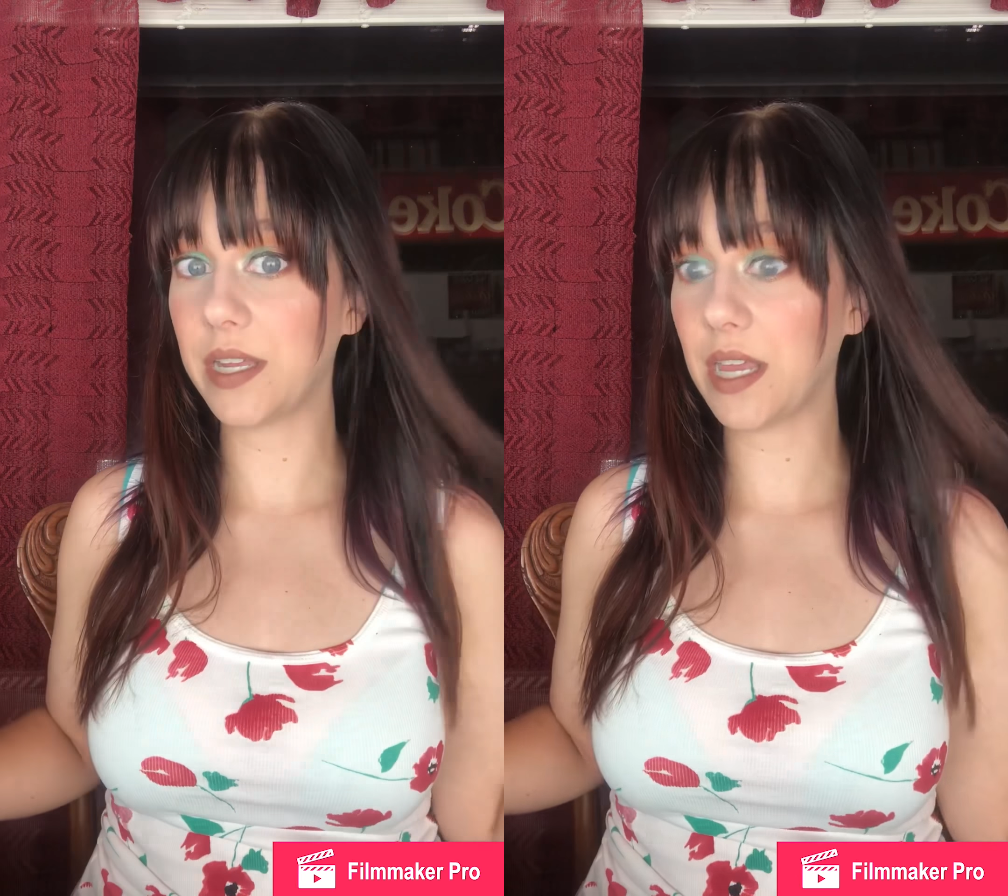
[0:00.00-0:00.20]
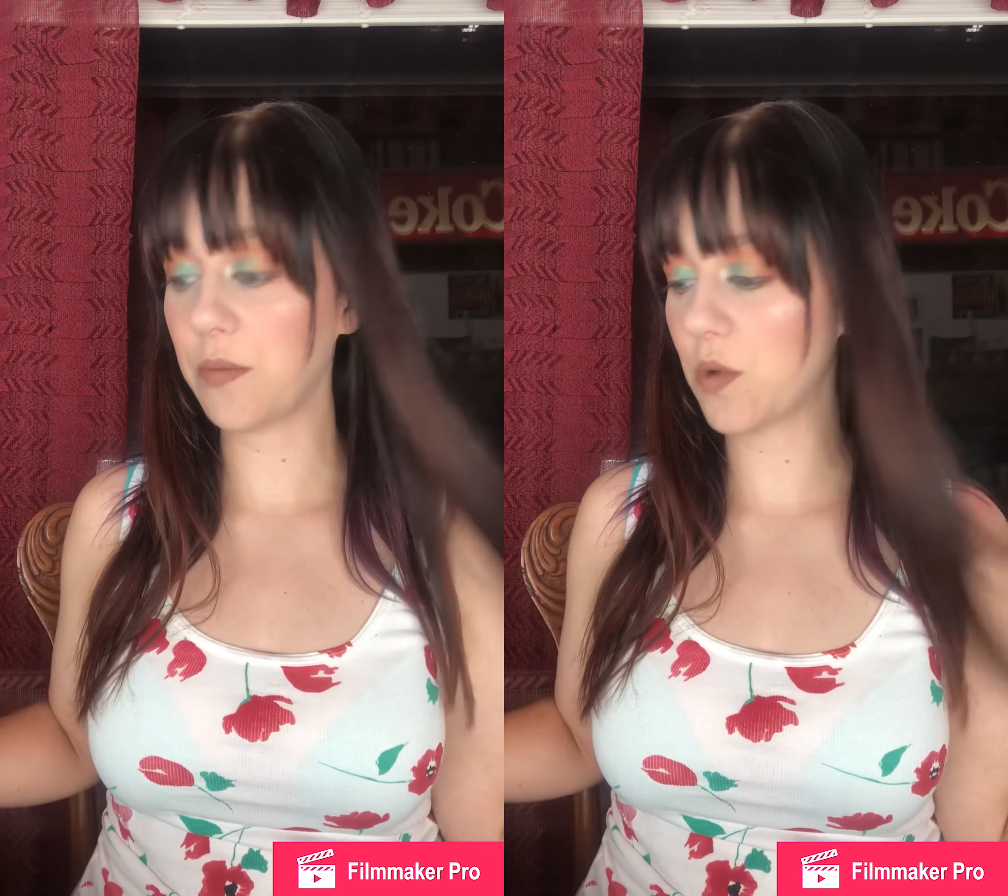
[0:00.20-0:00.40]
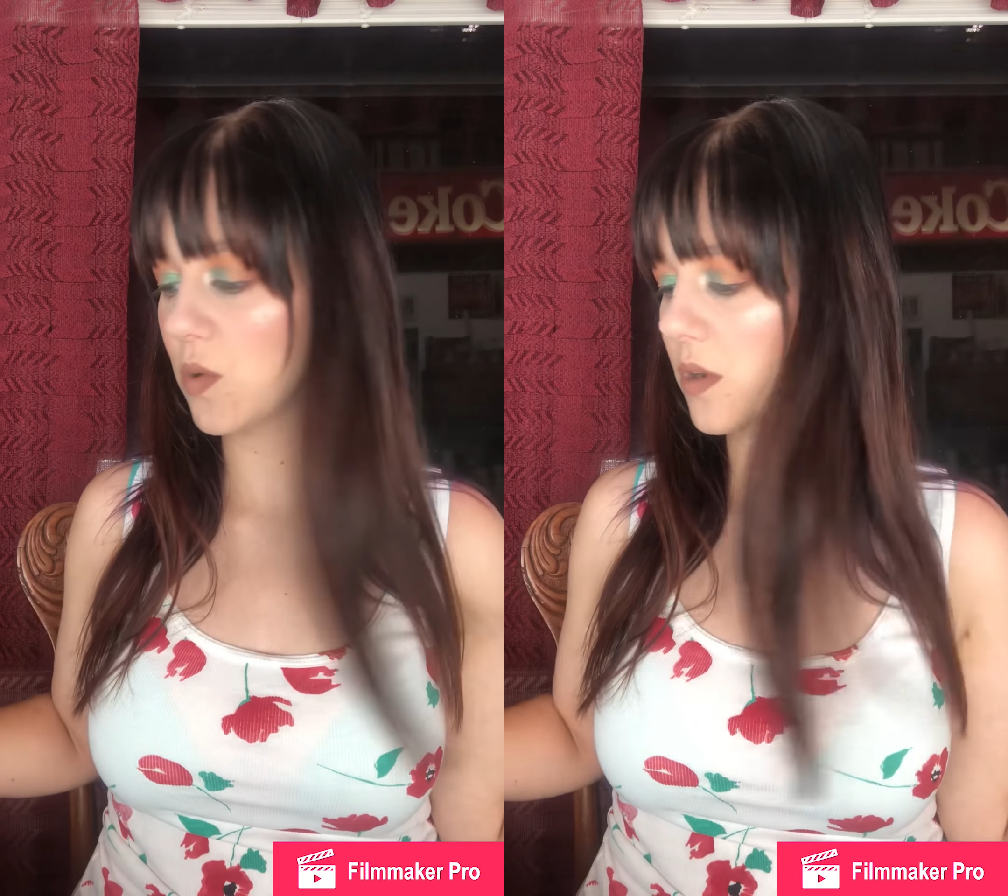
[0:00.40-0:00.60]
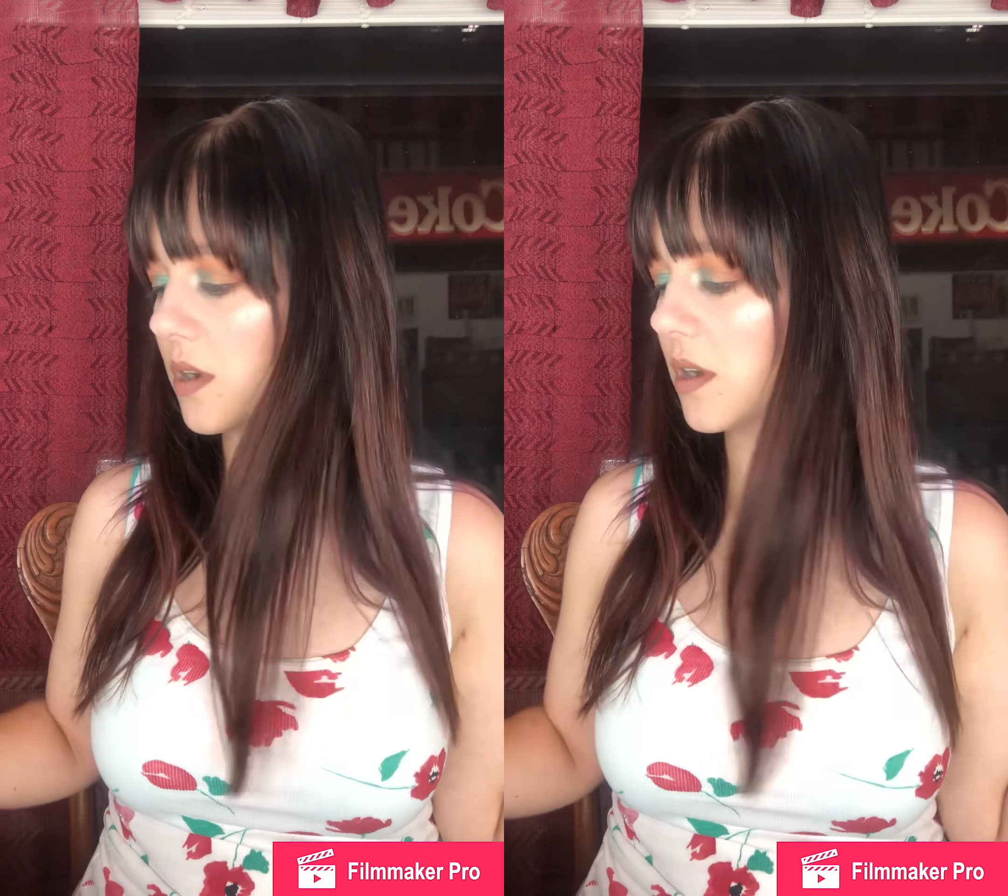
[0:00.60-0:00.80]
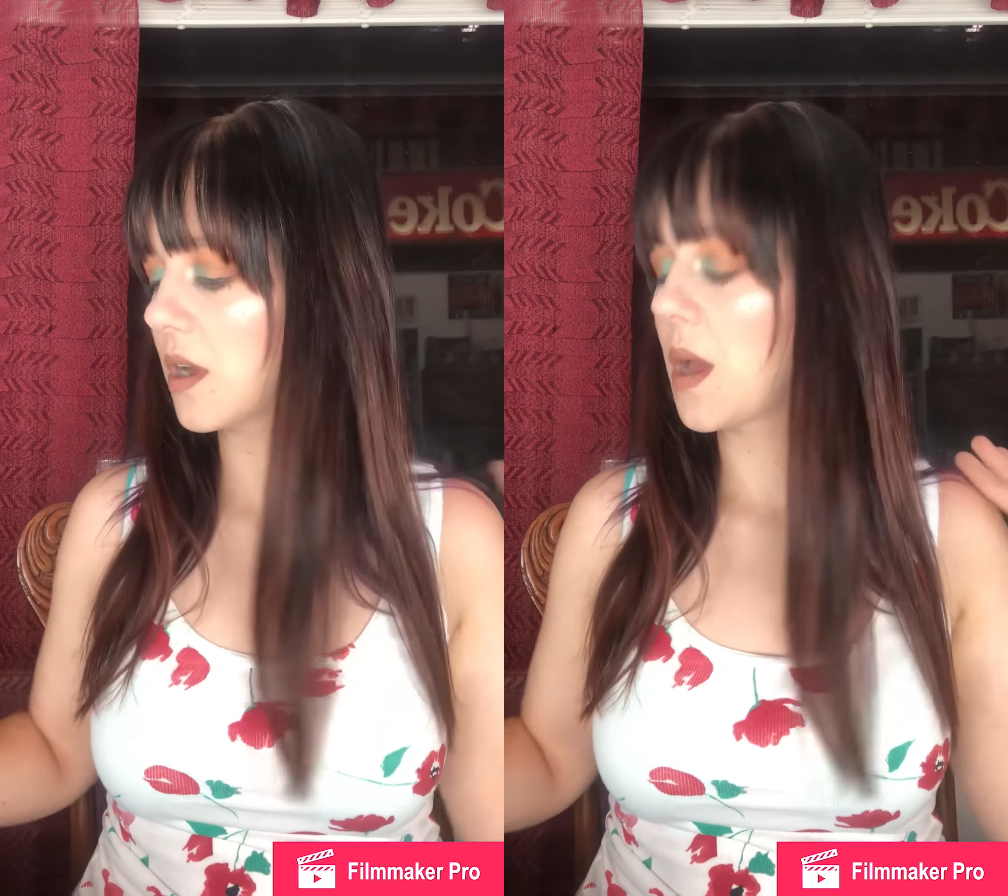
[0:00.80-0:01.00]

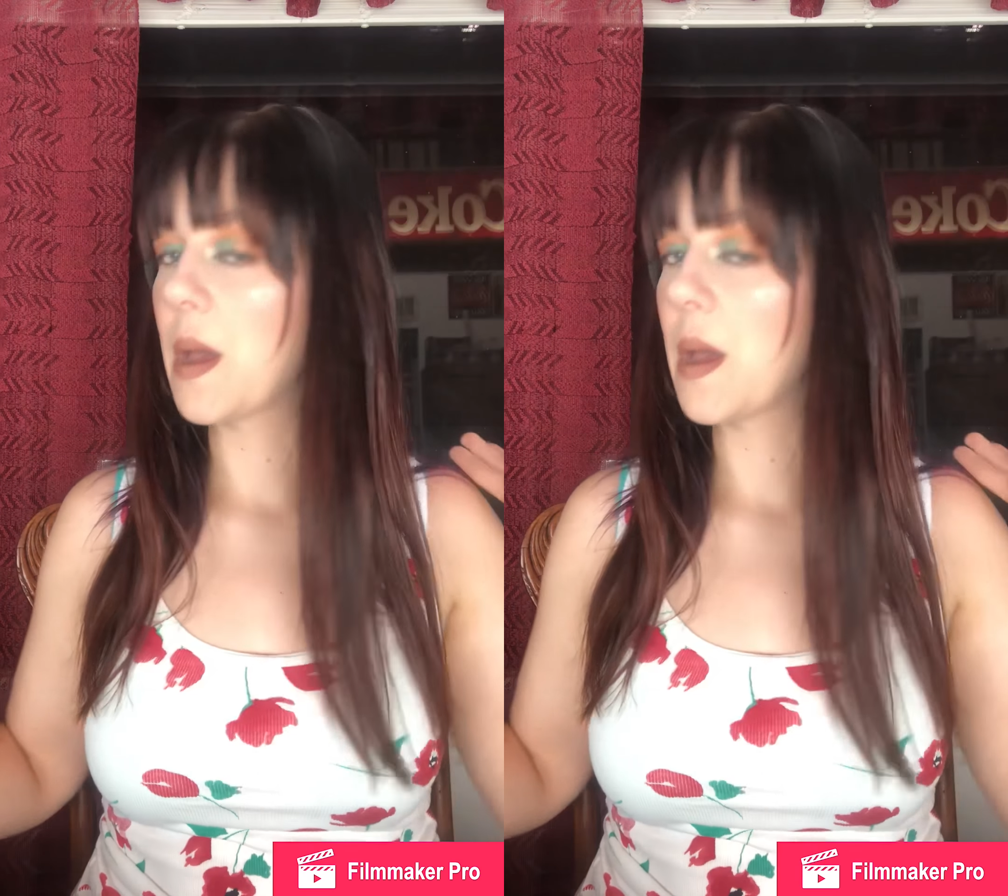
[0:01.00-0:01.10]
anymore,